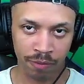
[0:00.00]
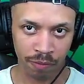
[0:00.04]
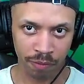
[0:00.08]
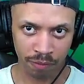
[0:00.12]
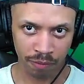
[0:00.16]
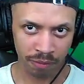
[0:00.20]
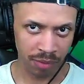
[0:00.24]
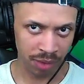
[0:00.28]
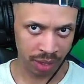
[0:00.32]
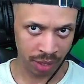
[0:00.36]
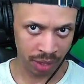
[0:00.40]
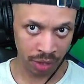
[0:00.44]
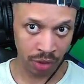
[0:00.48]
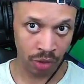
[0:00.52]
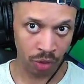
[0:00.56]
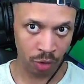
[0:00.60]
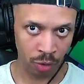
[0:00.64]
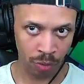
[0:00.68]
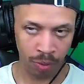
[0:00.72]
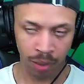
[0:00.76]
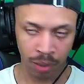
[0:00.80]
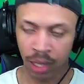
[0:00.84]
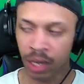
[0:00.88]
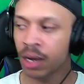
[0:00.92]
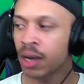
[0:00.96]
little
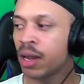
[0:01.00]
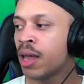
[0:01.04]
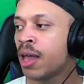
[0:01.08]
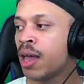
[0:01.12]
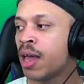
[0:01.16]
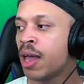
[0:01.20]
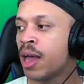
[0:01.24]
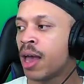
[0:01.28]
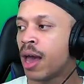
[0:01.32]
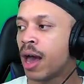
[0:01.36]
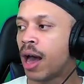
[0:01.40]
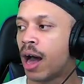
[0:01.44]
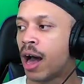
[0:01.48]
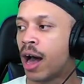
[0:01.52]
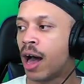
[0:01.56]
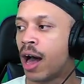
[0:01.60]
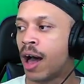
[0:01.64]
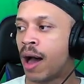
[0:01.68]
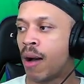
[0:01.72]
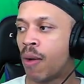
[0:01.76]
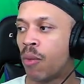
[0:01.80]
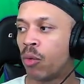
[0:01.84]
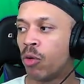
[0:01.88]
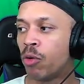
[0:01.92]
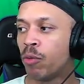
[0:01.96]
bit,
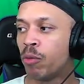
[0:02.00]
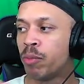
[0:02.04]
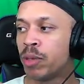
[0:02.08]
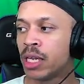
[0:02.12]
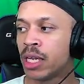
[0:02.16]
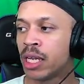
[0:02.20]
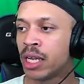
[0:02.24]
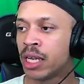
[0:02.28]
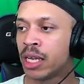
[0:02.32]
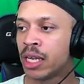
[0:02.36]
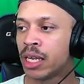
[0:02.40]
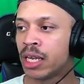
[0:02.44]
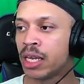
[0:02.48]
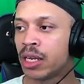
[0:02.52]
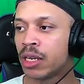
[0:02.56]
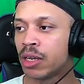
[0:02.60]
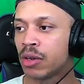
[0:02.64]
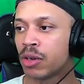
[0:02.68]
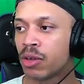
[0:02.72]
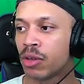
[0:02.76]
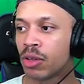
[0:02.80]
will be